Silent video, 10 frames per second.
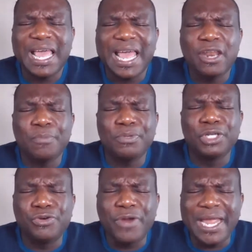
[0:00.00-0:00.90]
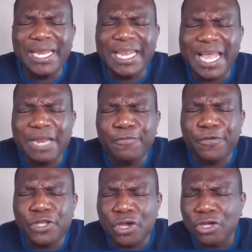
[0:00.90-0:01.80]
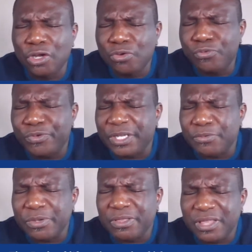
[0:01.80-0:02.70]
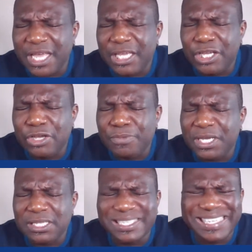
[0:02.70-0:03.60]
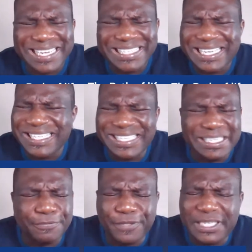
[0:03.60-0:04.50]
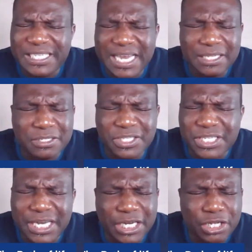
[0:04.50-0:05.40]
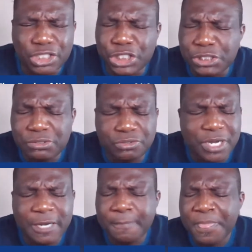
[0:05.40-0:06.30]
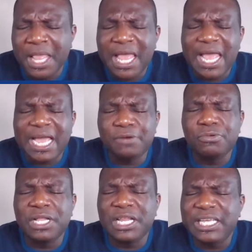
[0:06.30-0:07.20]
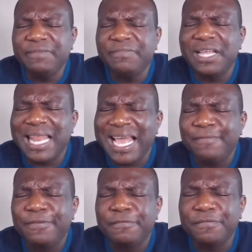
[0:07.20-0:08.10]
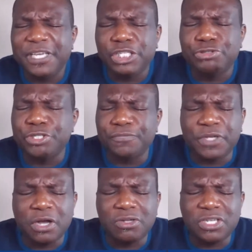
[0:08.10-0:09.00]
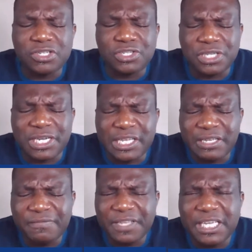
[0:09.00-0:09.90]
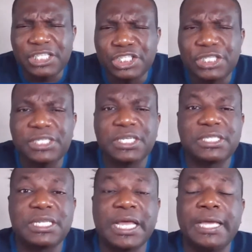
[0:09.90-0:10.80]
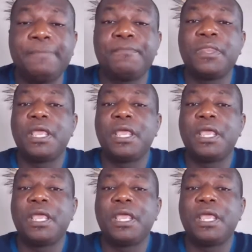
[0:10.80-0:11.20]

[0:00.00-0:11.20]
and upgraded for your glory. We thank you because Satan is defeated concerning your children and will live the life of victory you've called us to live. In Jesus' name,